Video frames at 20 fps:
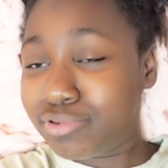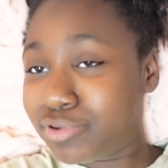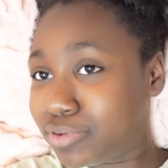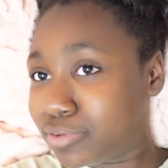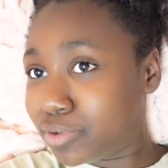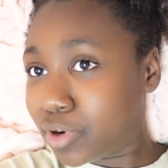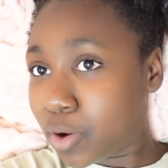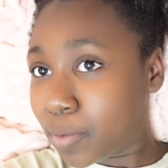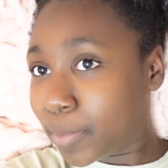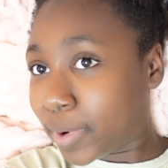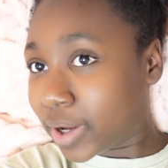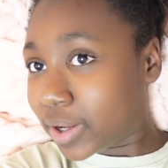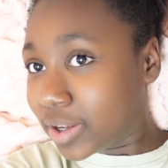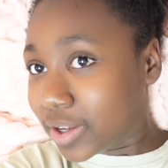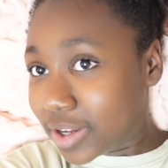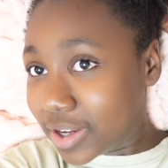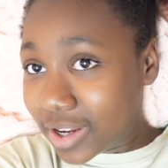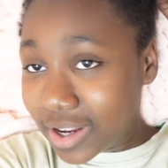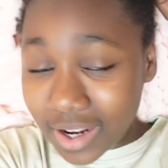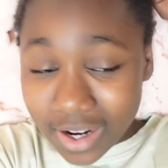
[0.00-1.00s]
I wanna
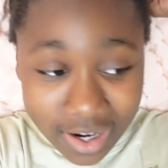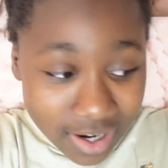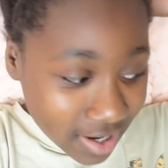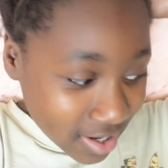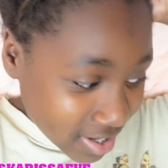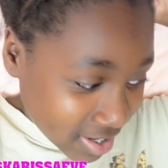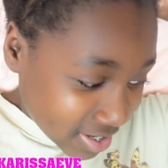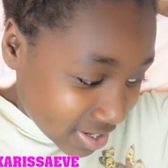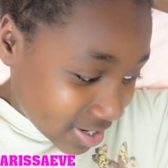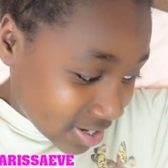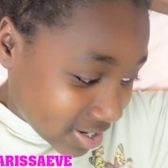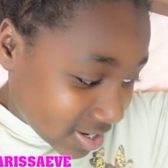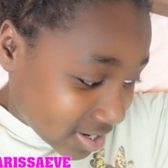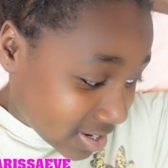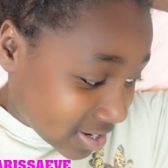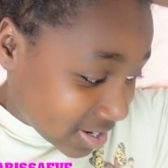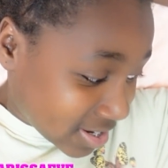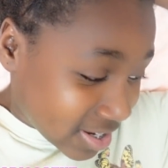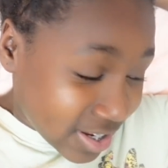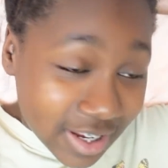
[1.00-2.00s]
take care of her
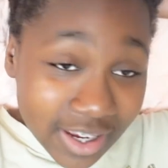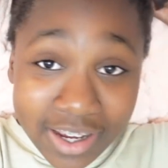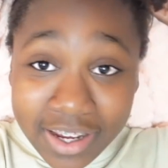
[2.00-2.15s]
too.